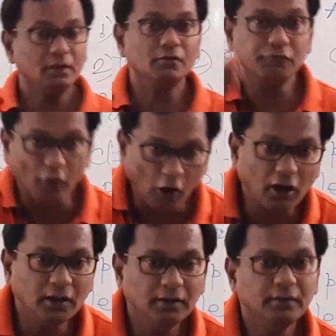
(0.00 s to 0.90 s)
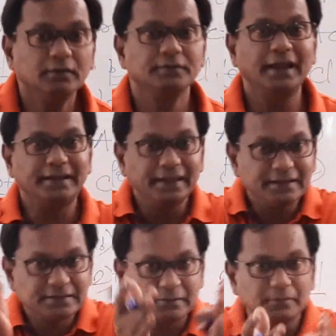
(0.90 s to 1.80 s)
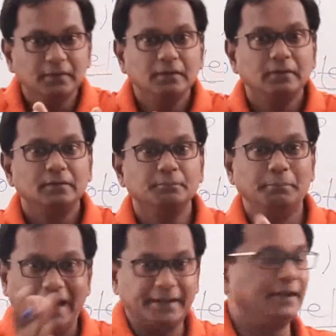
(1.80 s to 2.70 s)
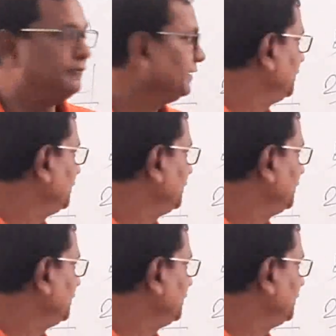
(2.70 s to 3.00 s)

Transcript: fog, that is blended with